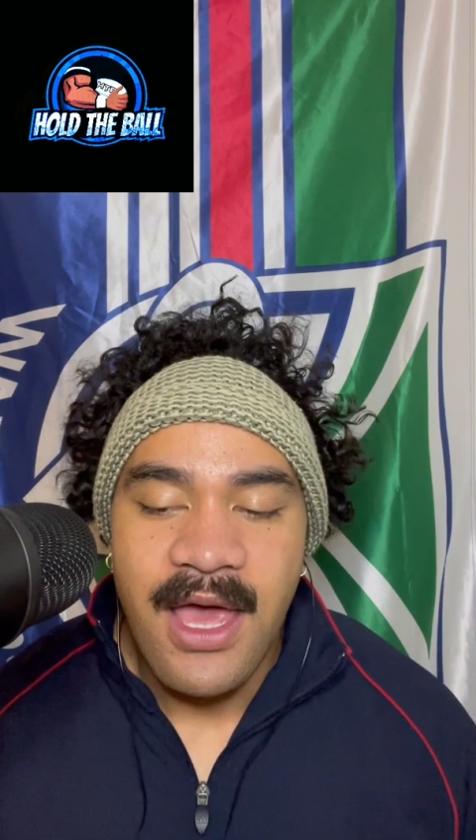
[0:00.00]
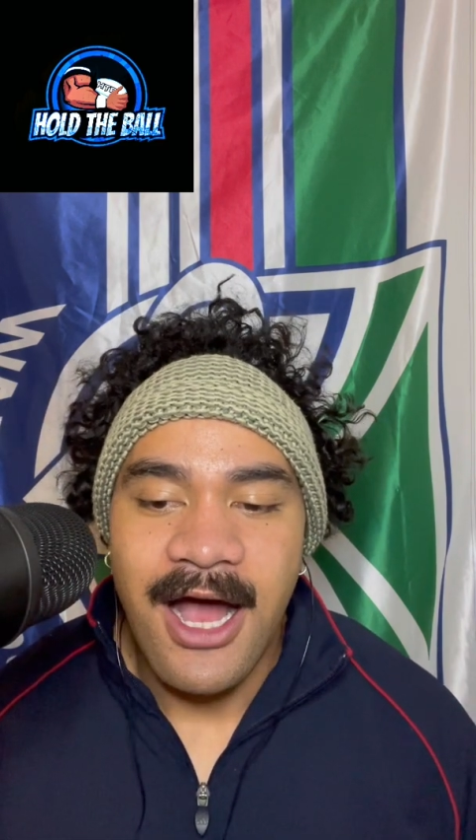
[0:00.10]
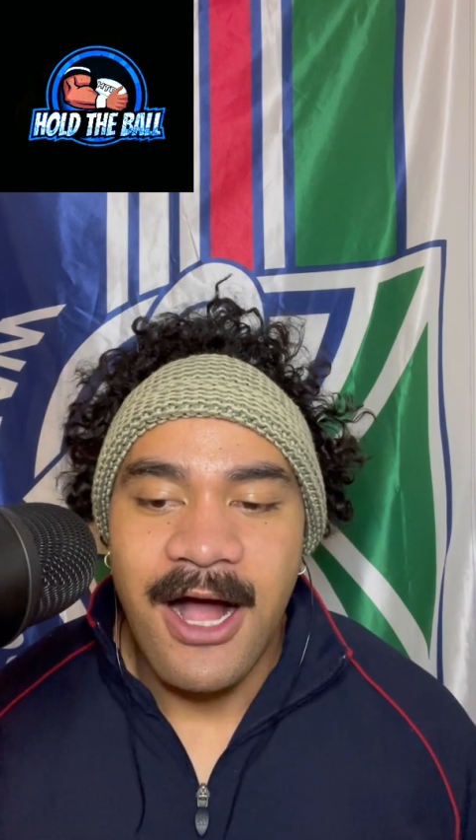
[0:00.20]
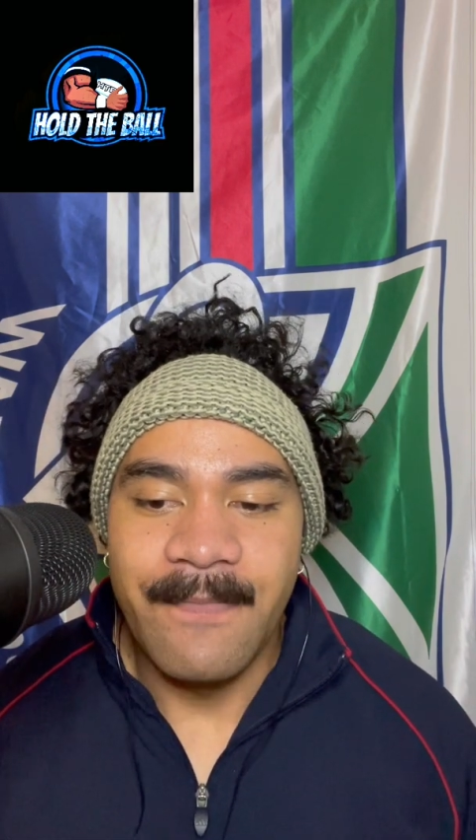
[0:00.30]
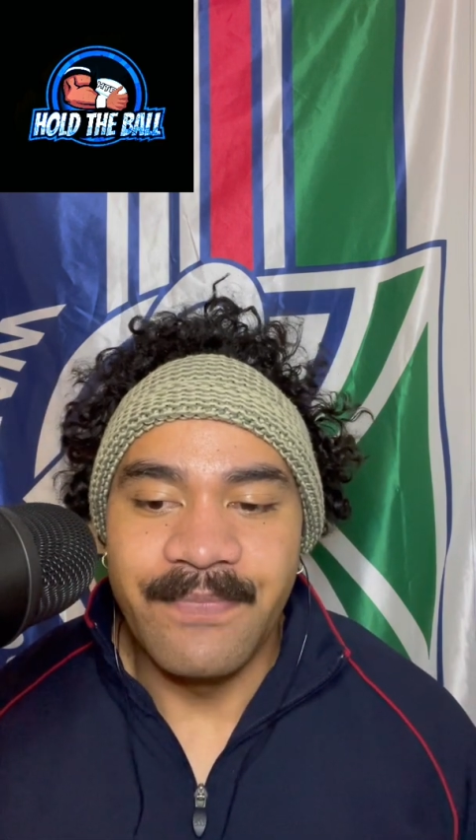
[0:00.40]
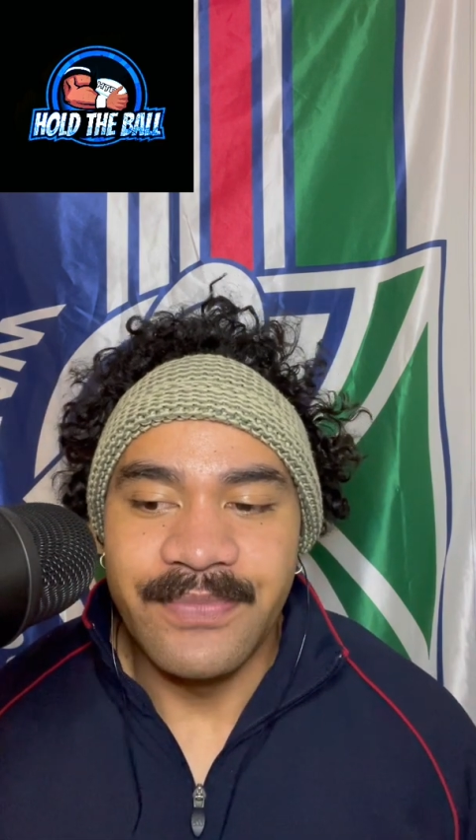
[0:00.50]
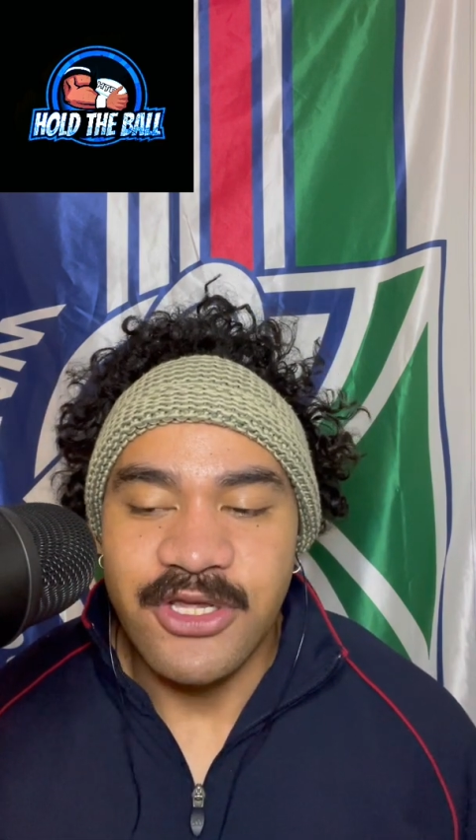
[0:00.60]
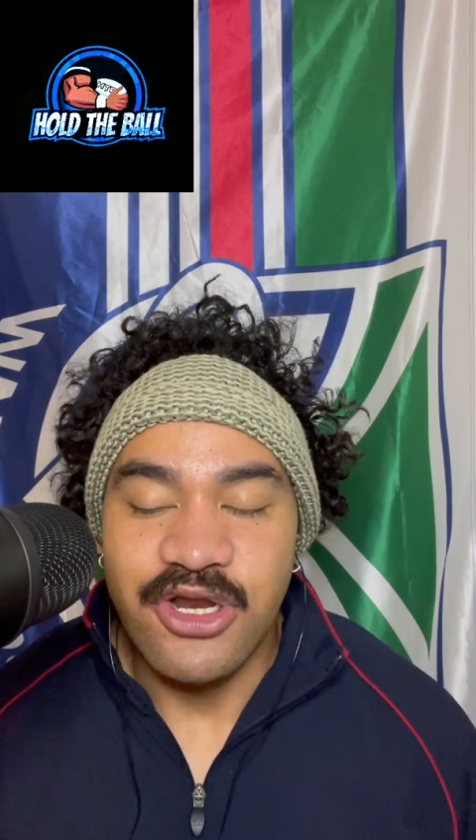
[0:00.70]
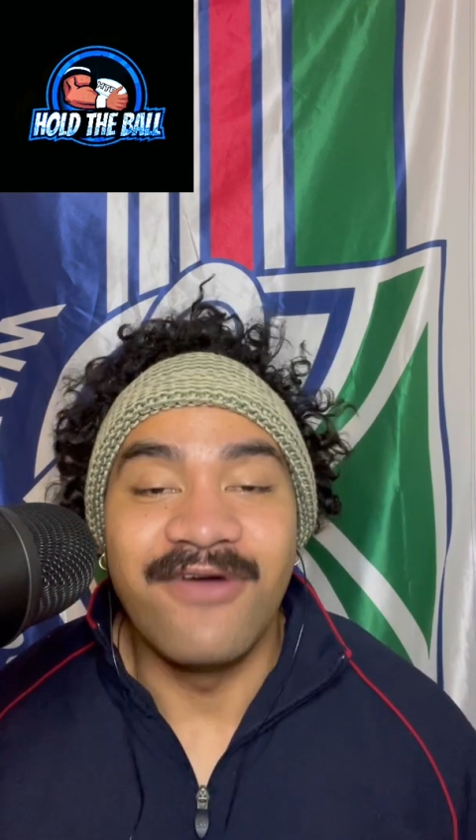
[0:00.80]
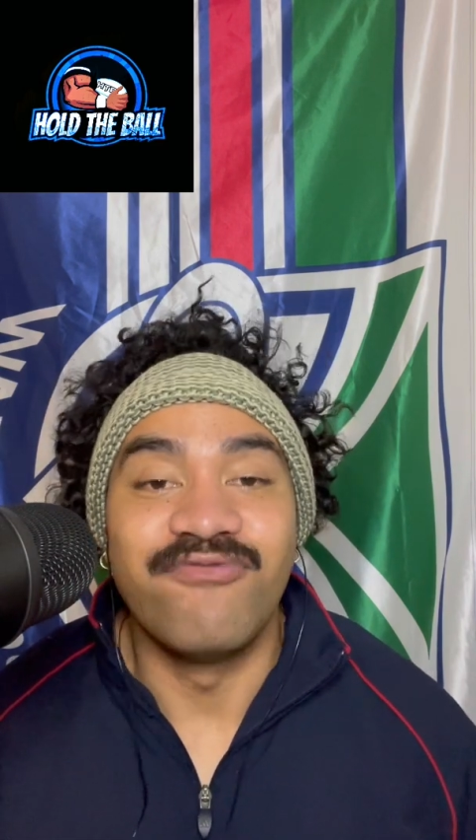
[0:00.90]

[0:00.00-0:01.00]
If